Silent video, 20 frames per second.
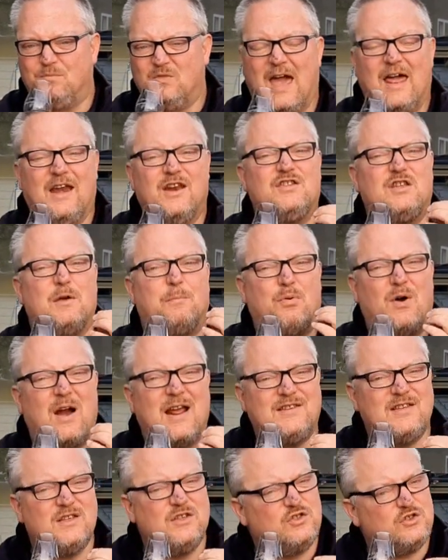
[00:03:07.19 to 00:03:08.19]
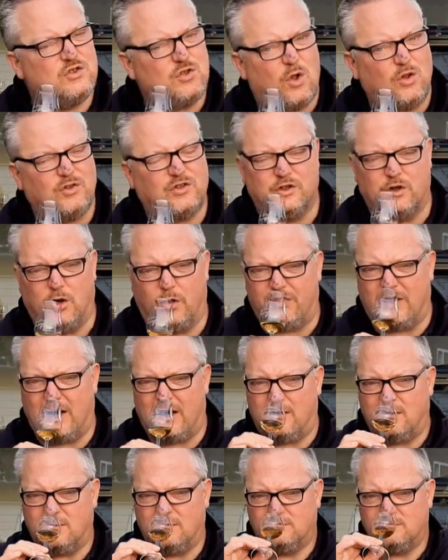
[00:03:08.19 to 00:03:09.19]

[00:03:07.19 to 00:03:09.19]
and a surprising salty note there.